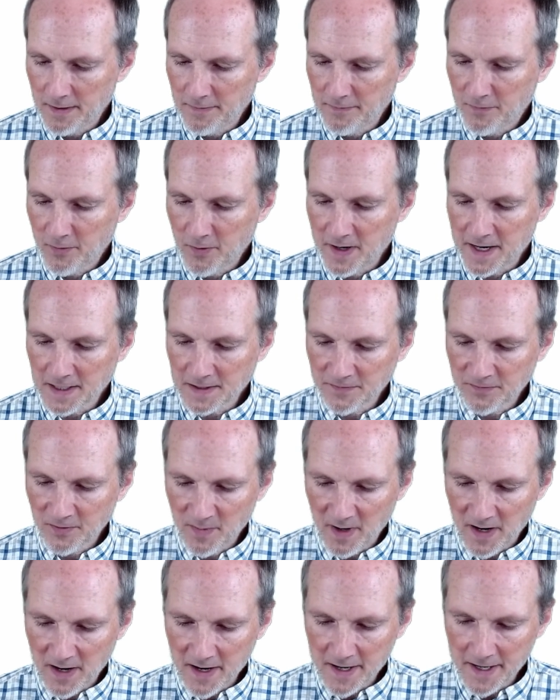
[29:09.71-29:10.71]
for X
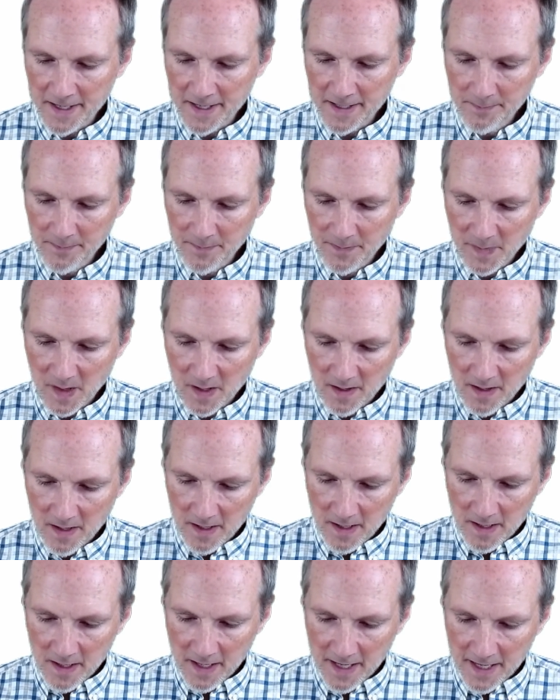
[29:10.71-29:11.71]
from I,
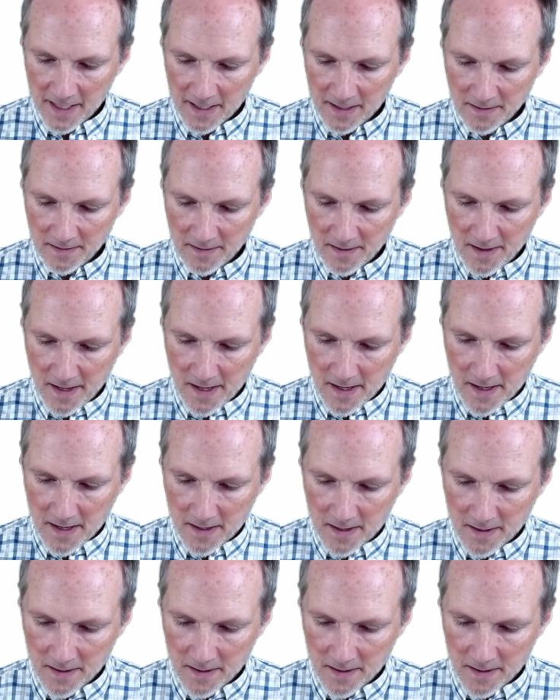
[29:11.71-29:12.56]
and the